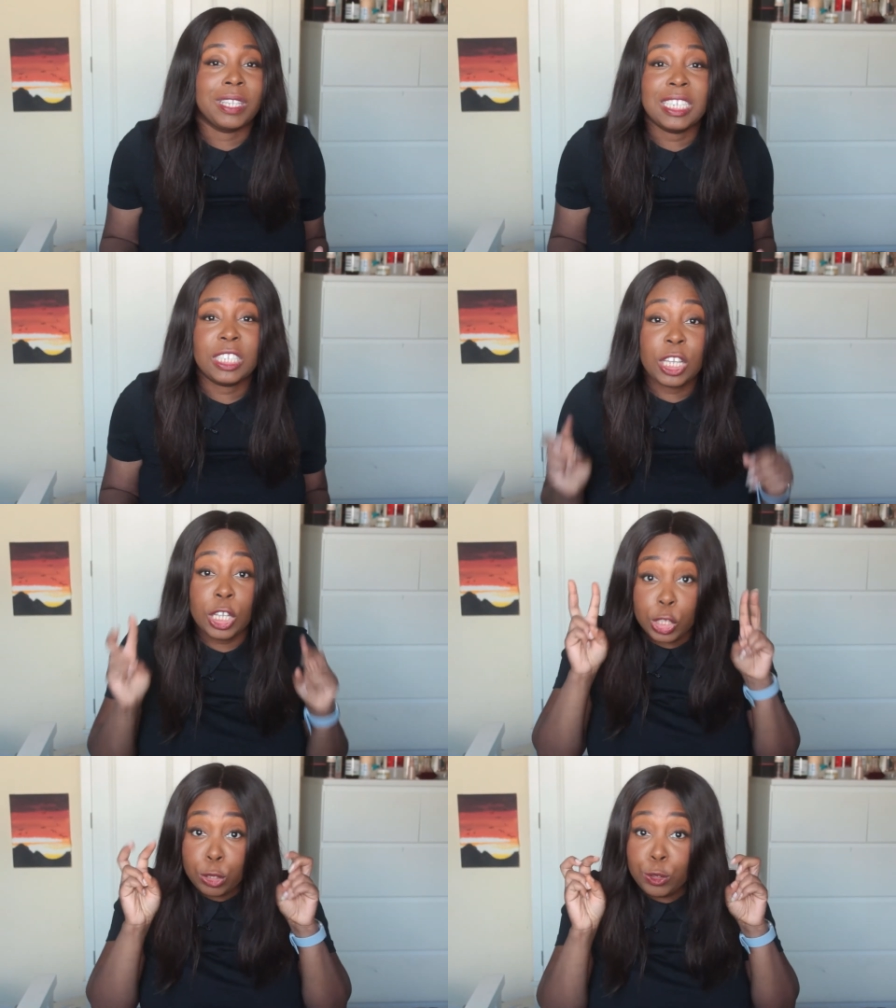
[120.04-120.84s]
there's the
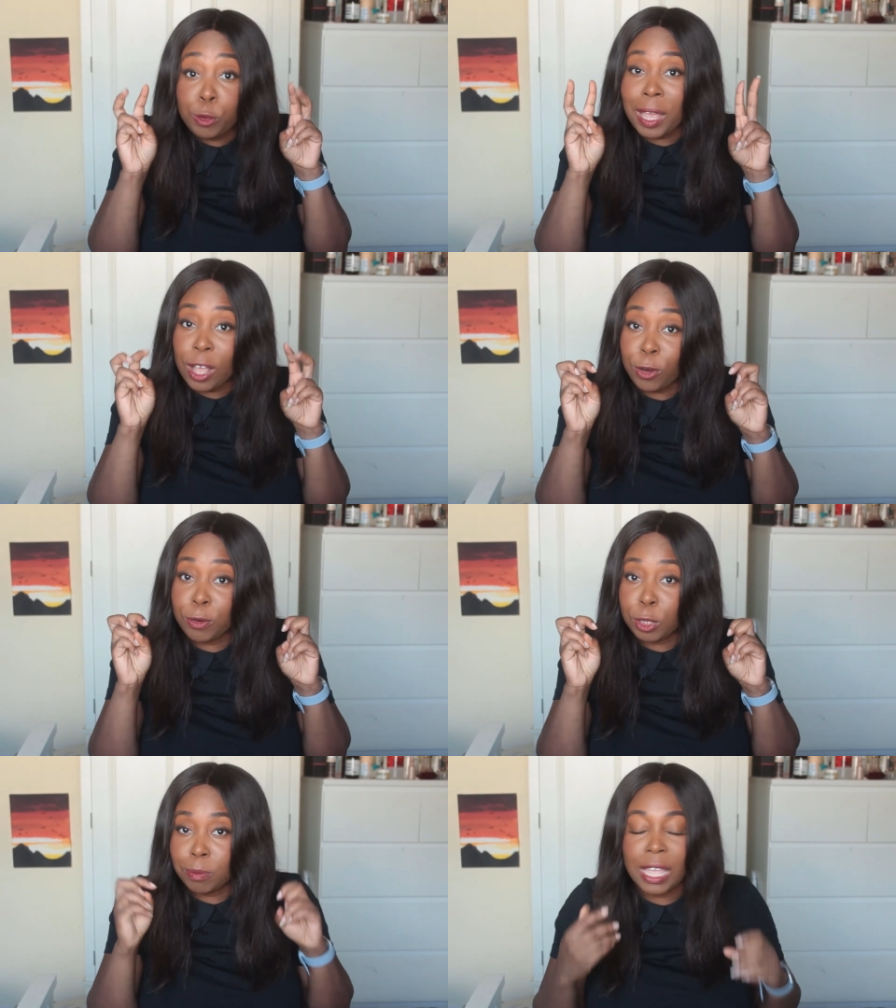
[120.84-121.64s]
YouTube
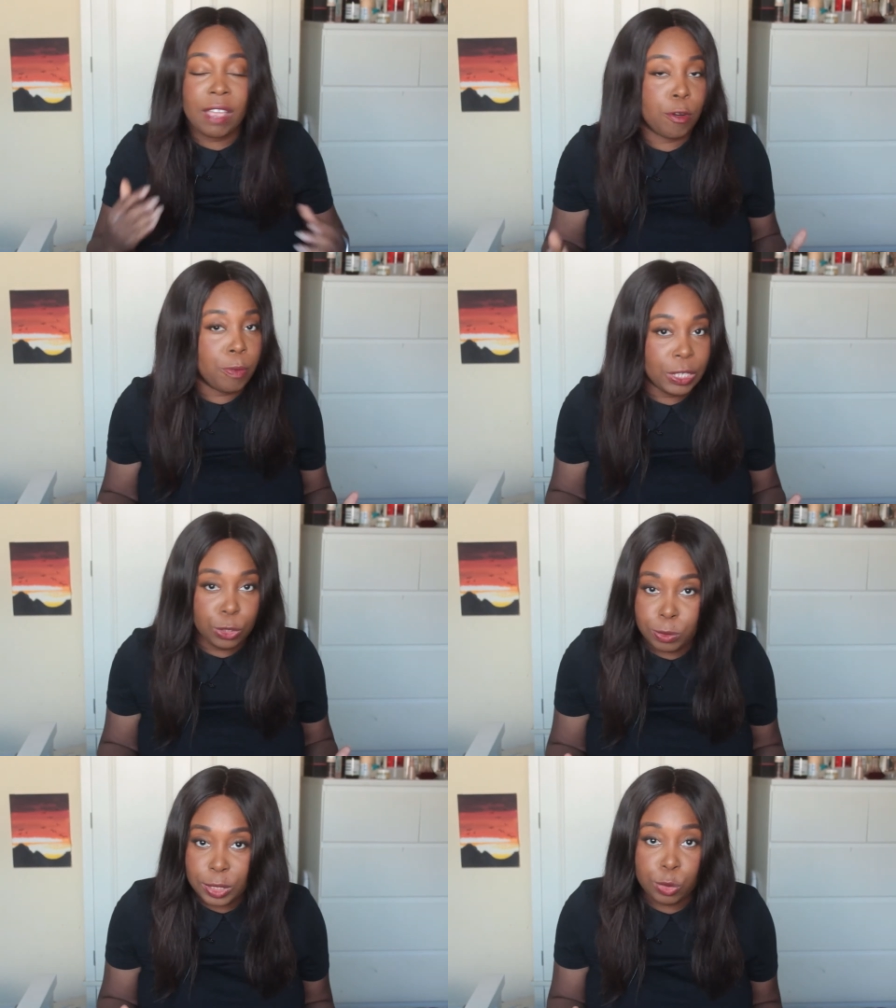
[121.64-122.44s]
algorithm that everybody's
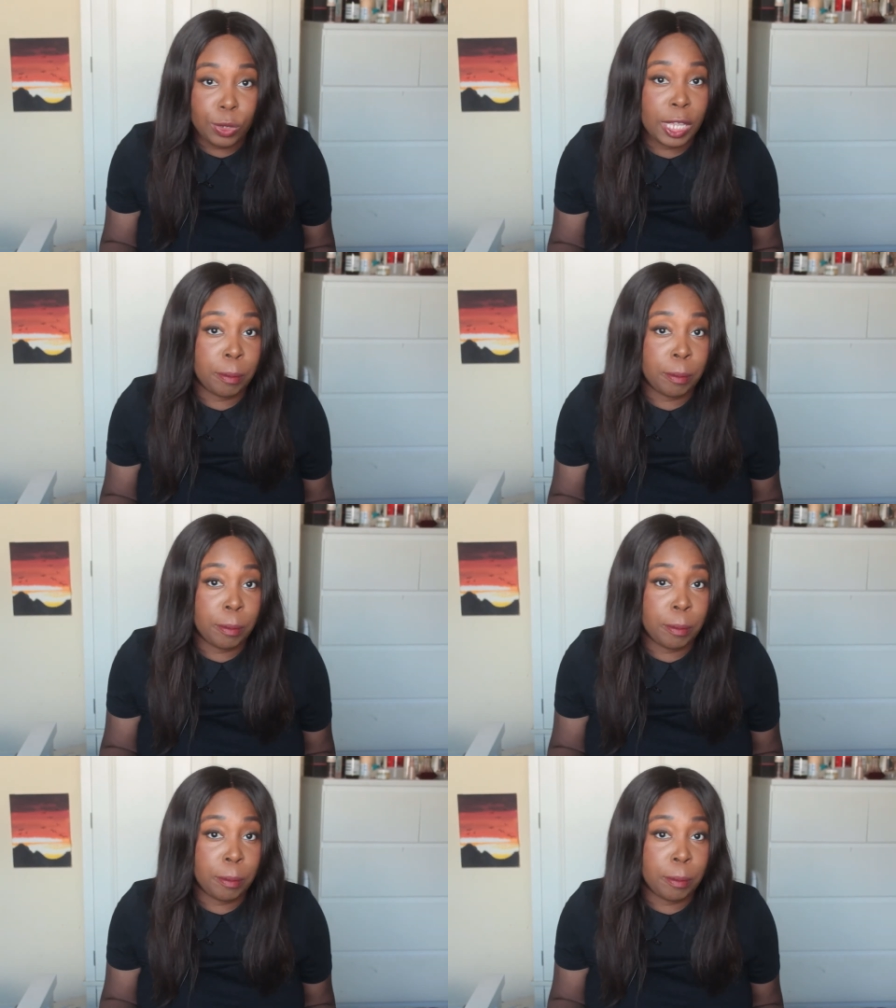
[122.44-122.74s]
always talking